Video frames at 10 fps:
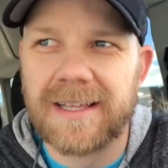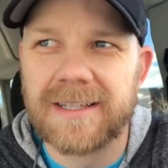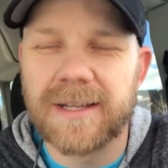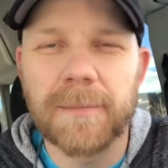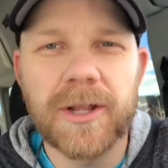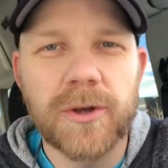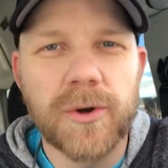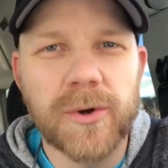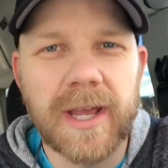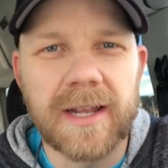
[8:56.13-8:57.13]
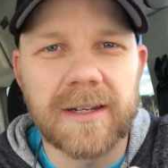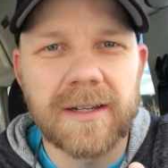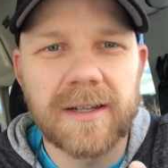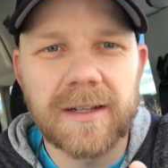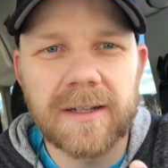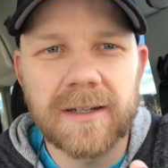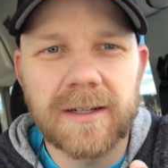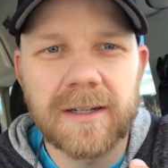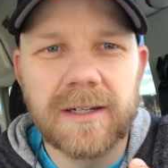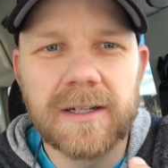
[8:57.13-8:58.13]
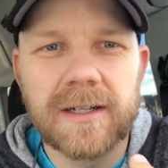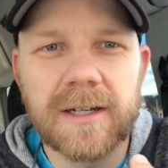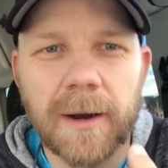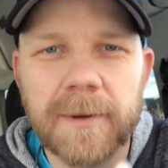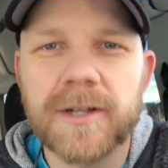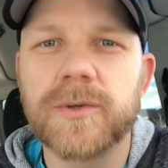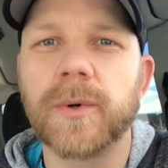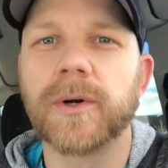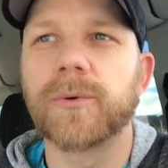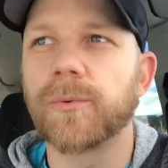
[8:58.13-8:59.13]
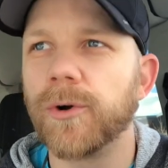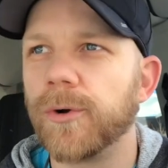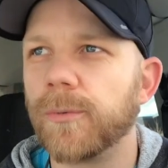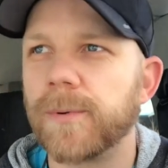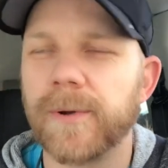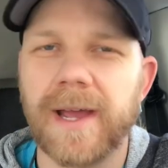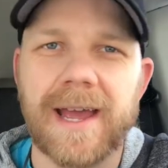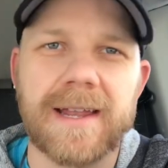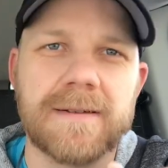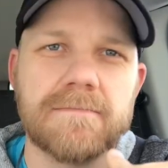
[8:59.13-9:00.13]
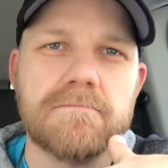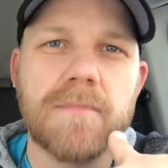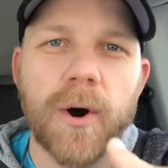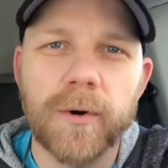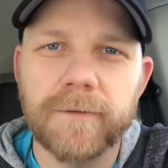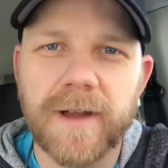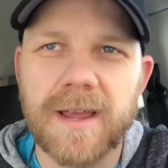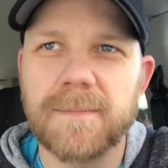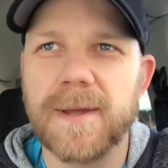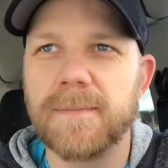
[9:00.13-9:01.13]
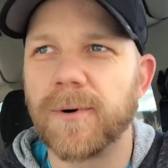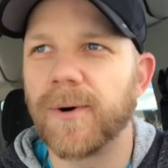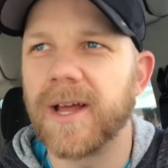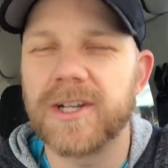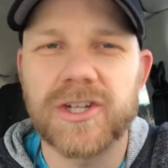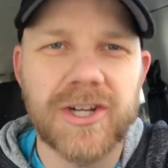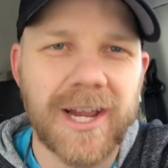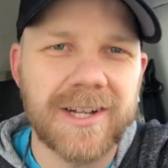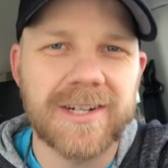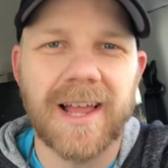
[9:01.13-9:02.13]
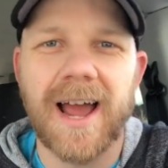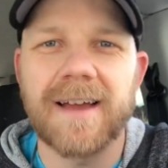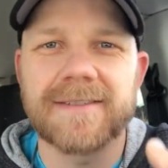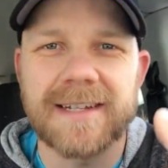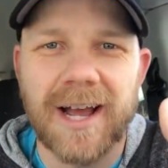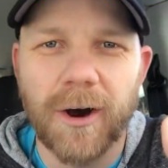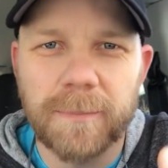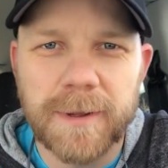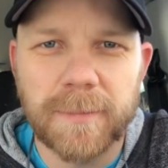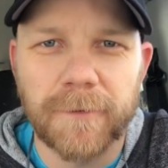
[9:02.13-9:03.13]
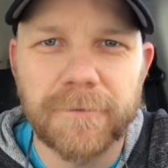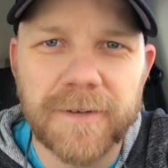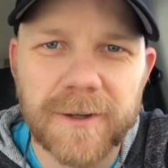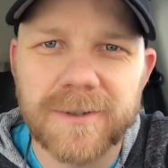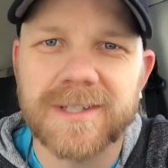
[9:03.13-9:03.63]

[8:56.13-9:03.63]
somebody who can come into a group and motivate people and change lives and help people feel